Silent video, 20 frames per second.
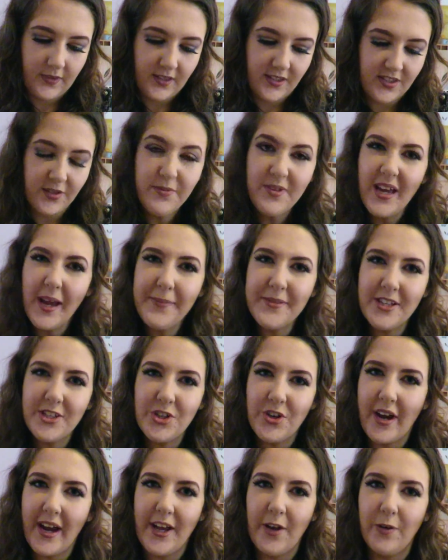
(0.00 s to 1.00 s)
Sometimes I
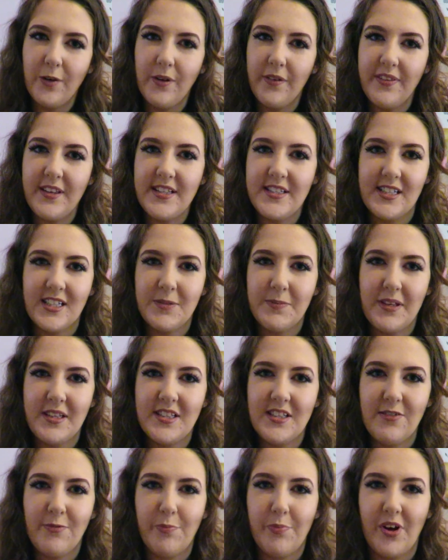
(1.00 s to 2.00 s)
try all of these
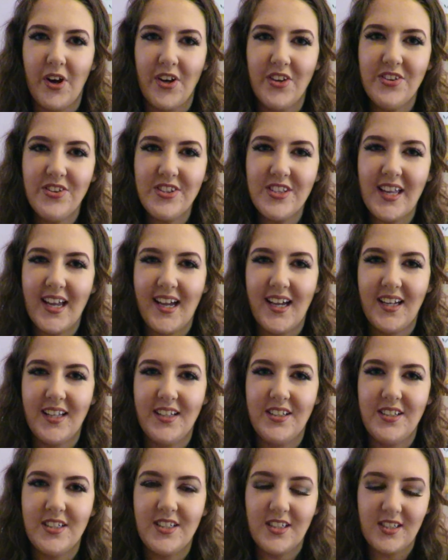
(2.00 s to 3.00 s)
expensive brands
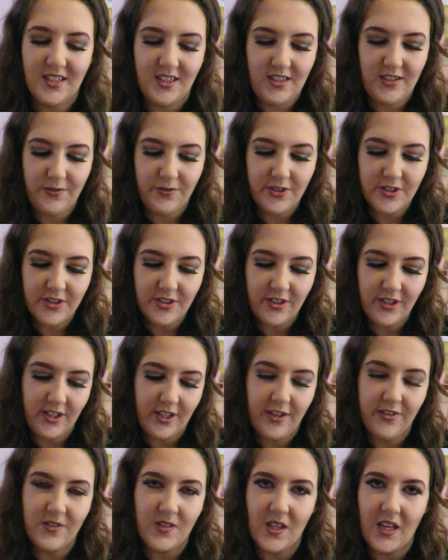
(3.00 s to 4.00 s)
and you've just got to
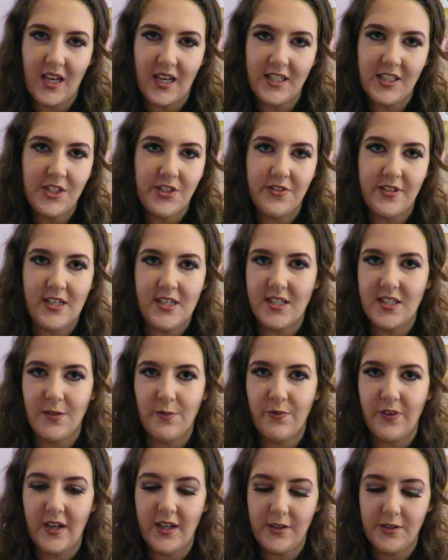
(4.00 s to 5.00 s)
go to the high street to
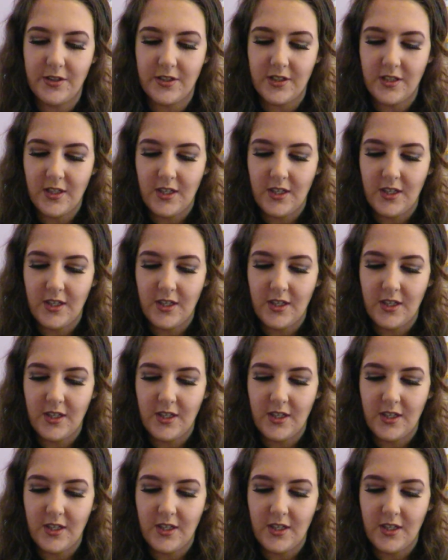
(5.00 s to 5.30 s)
find